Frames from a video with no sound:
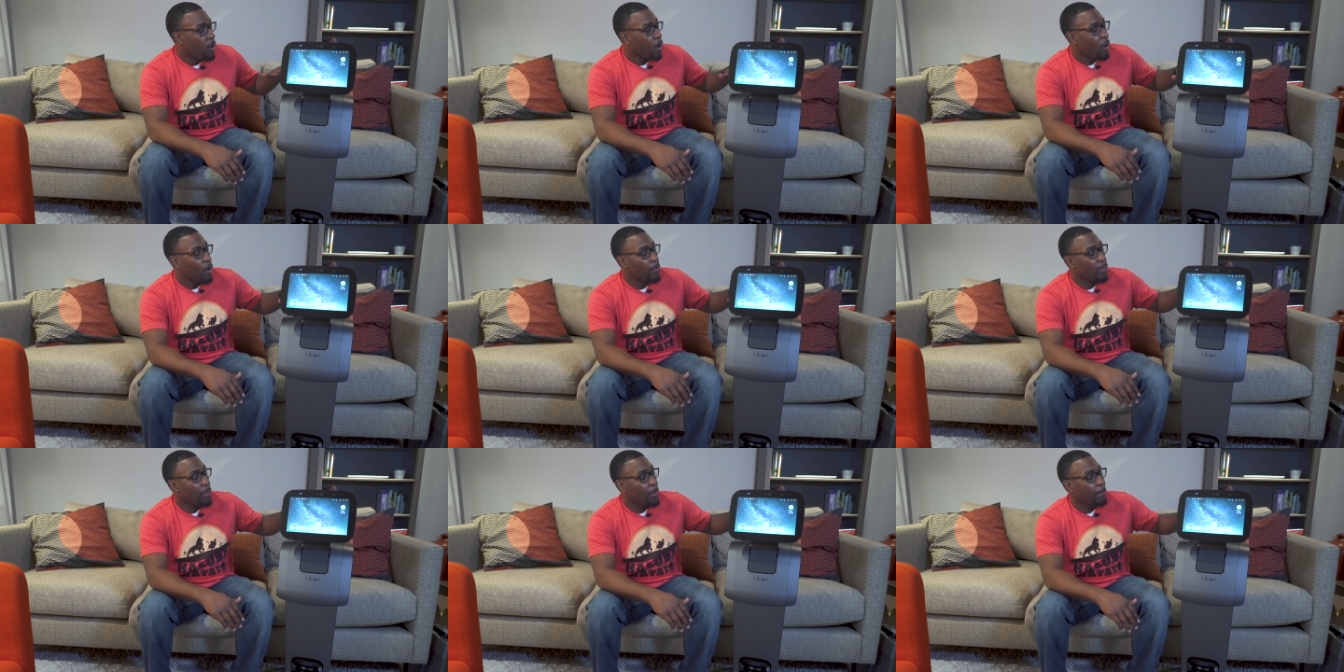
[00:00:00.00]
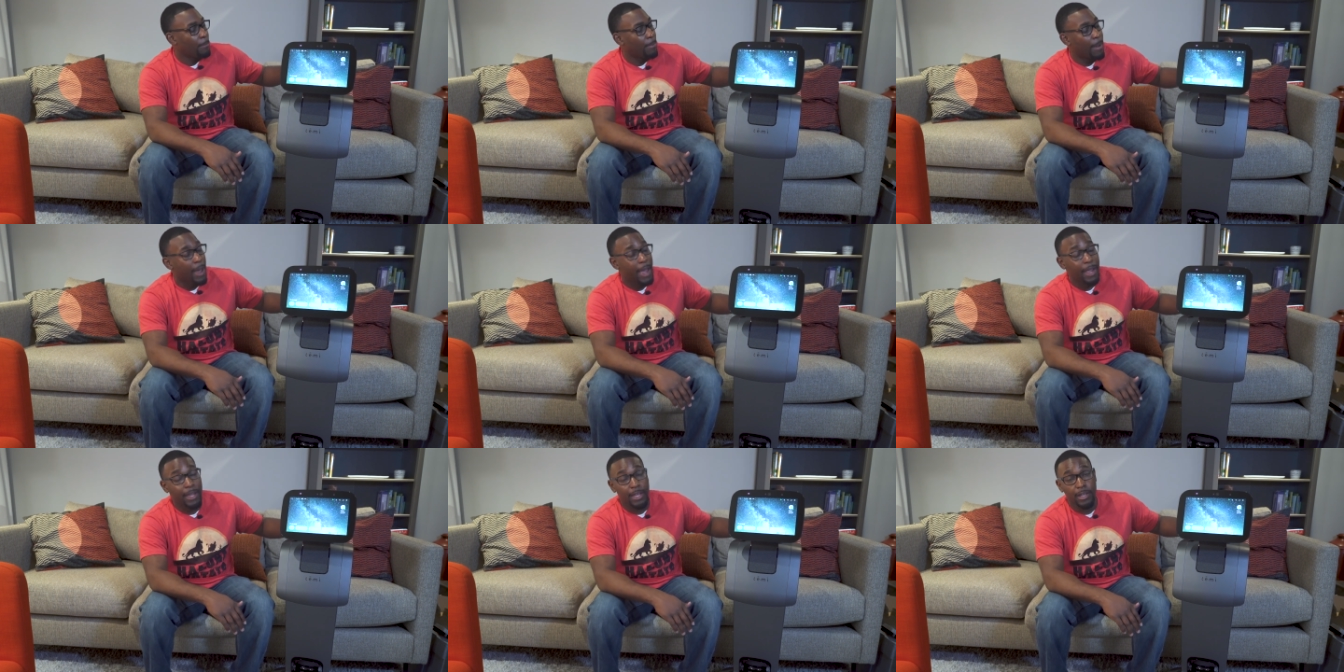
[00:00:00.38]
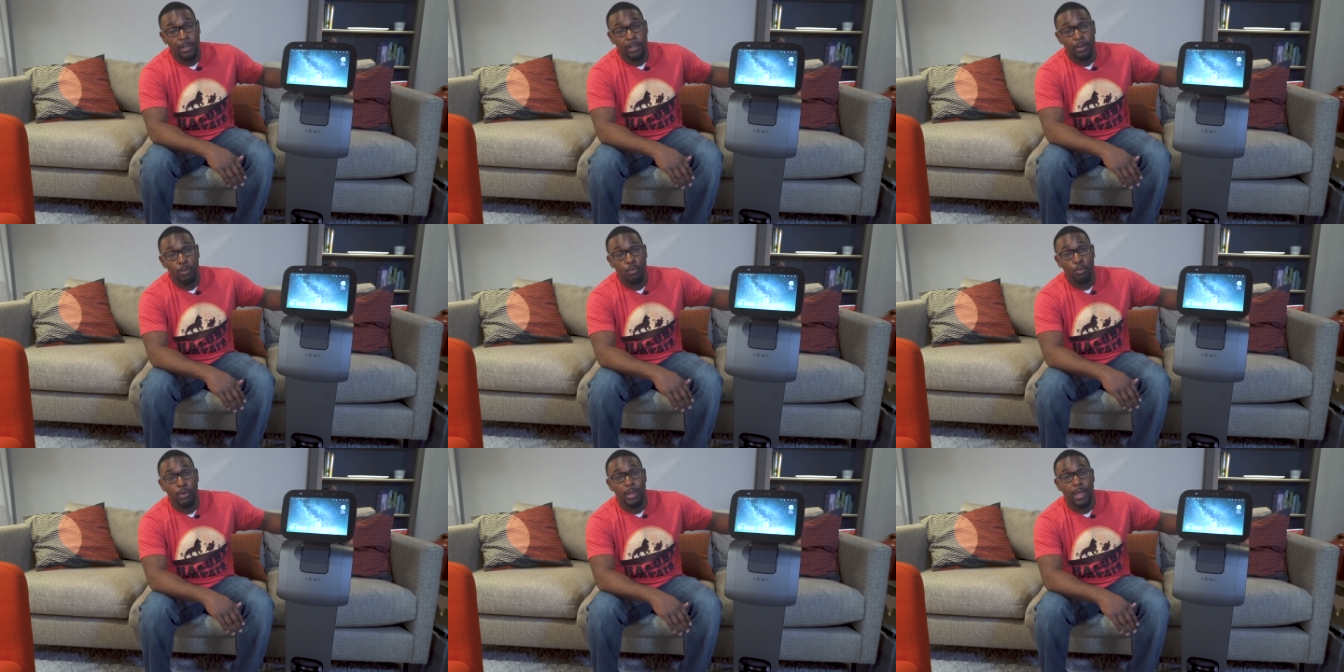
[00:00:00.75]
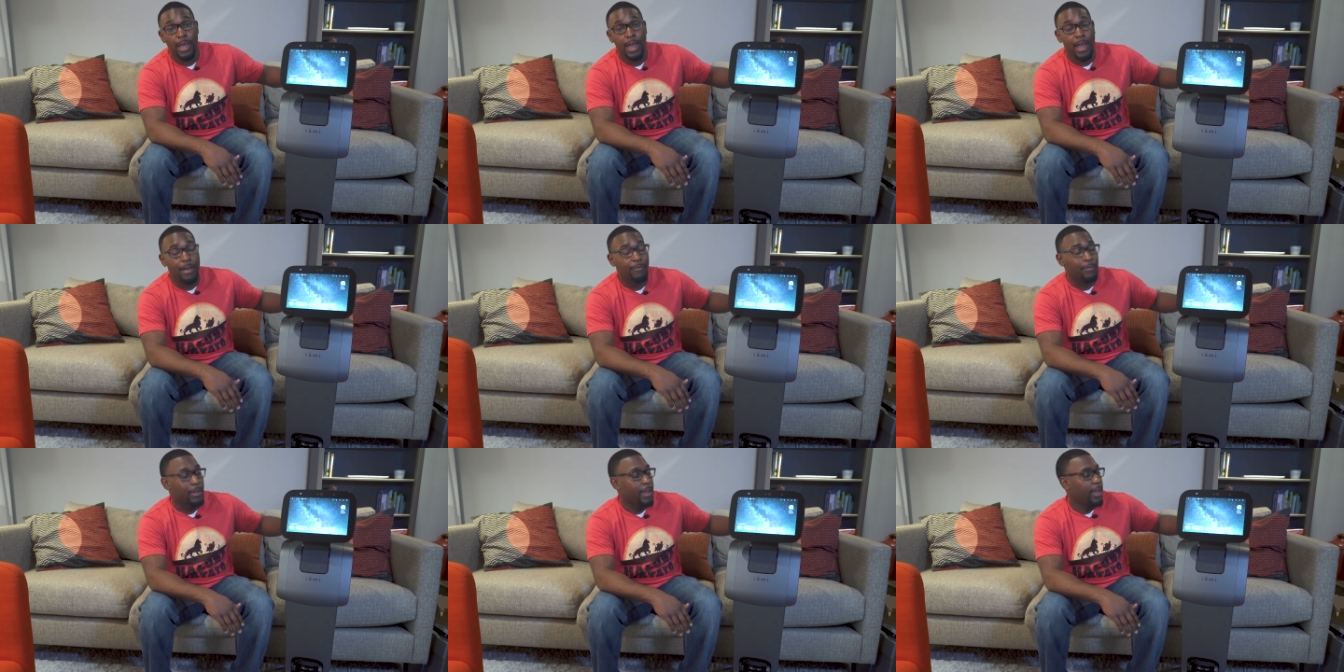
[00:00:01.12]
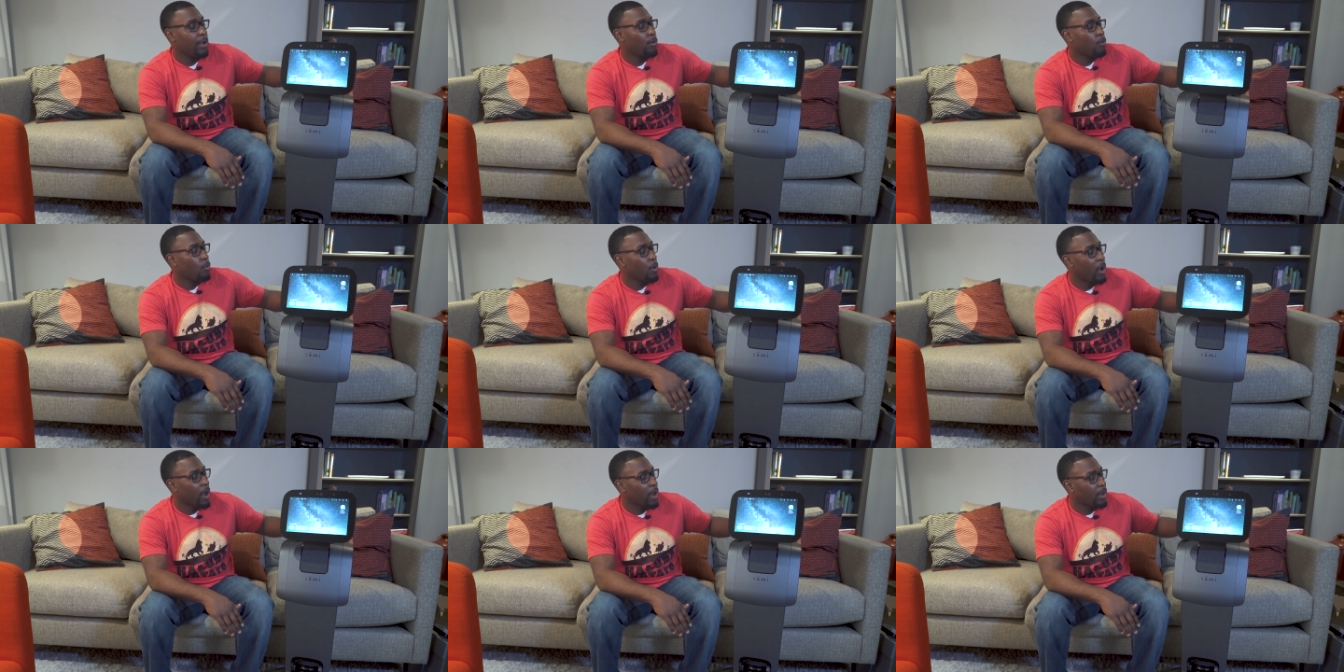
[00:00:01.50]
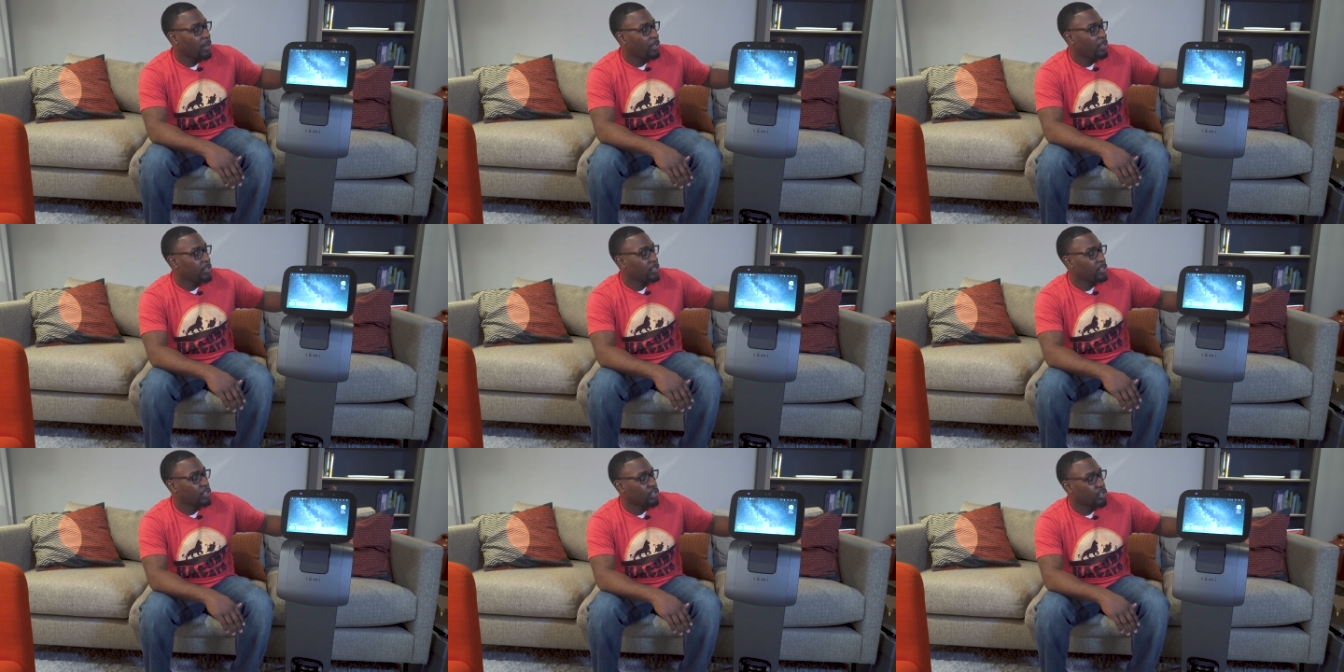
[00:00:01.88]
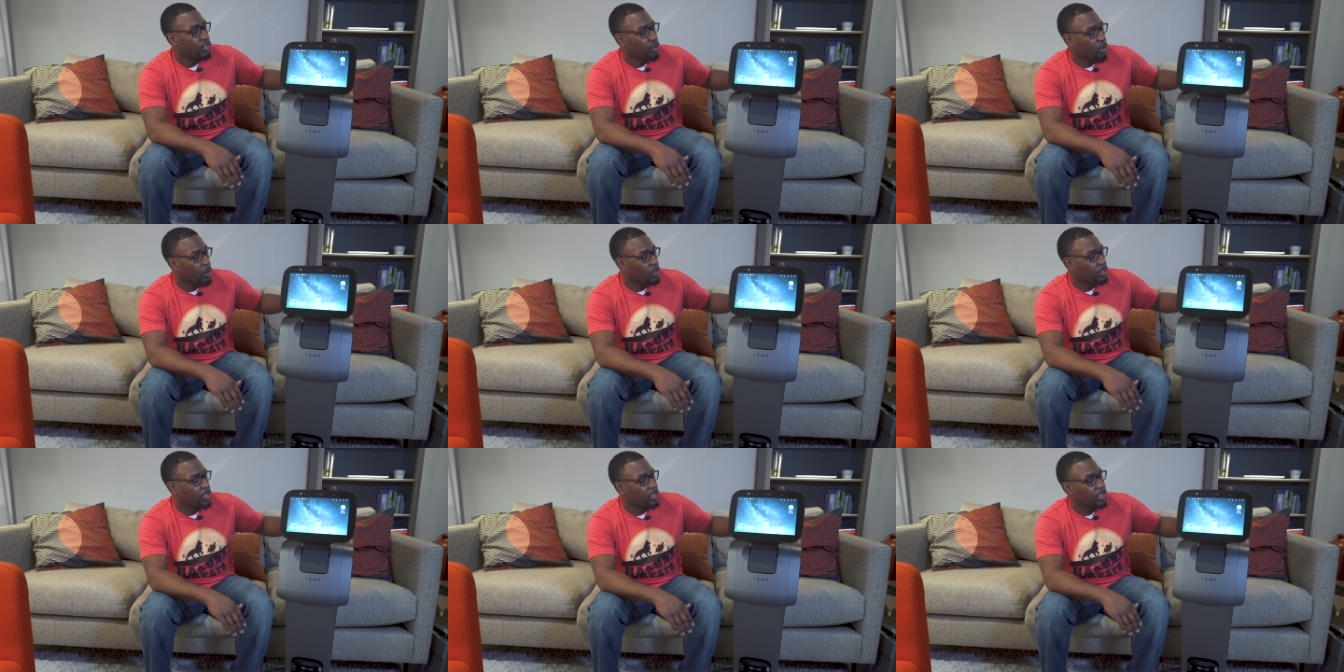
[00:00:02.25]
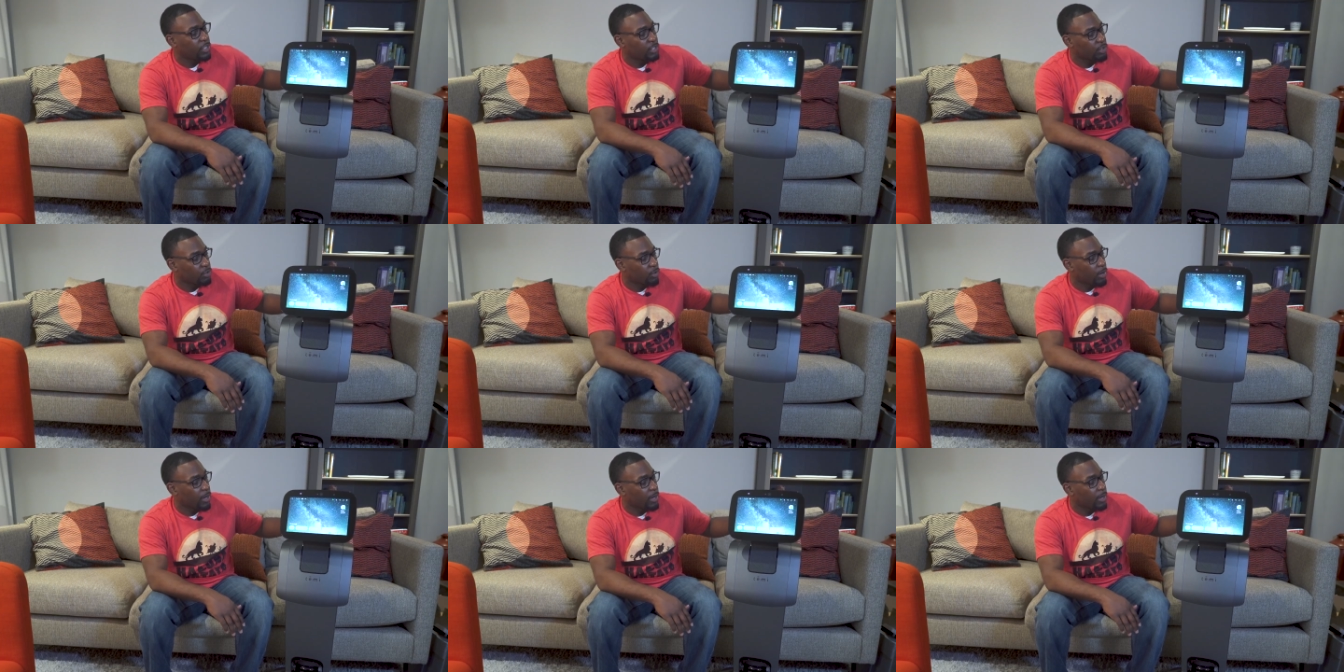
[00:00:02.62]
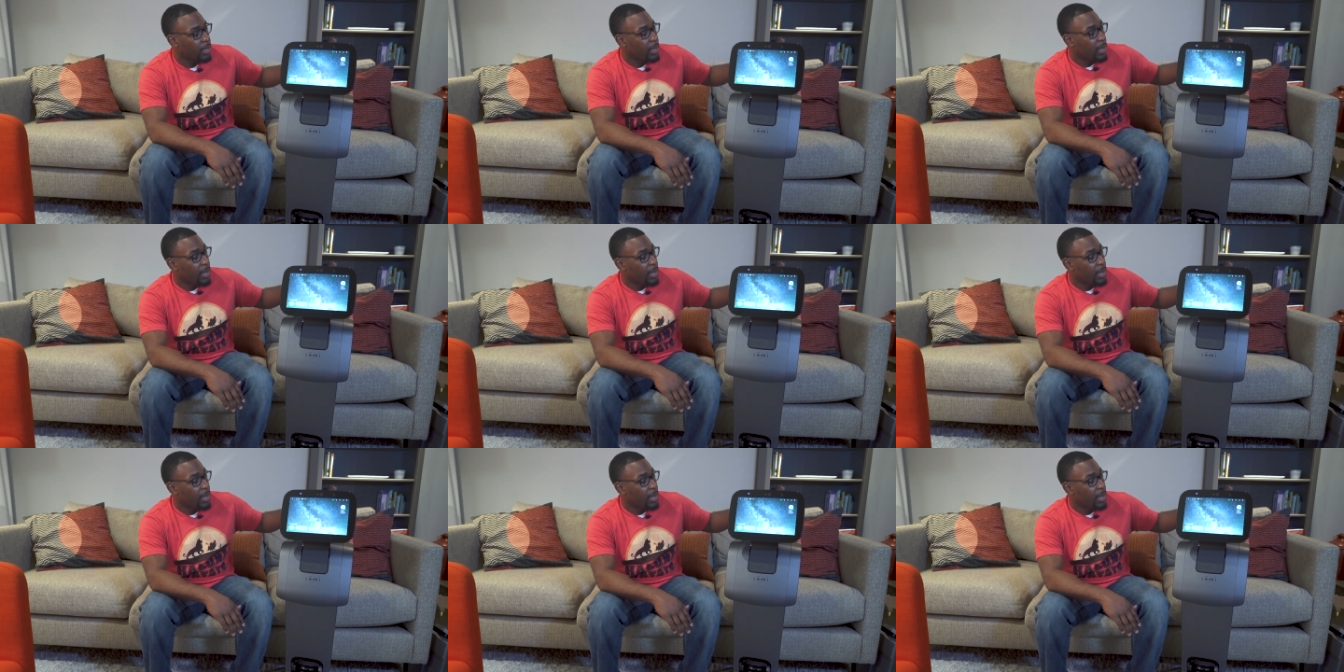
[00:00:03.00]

On the back here, we have a wireless charging tray